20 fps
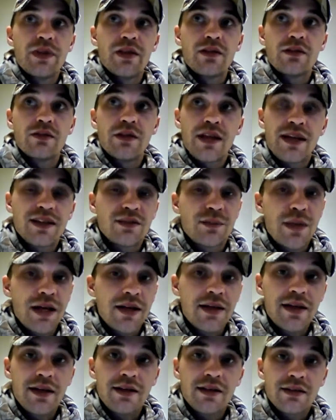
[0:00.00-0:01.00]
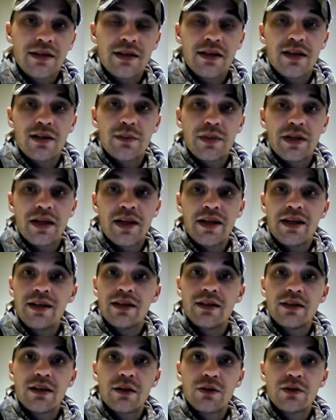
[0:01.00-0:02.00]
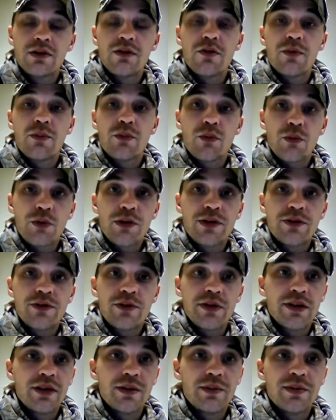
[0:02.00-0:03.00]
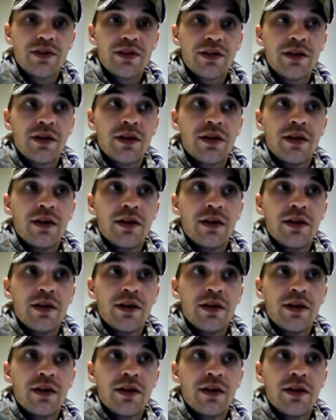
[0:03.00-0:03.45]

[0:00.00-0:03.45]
So that's my next step, and it goes over pre-trips.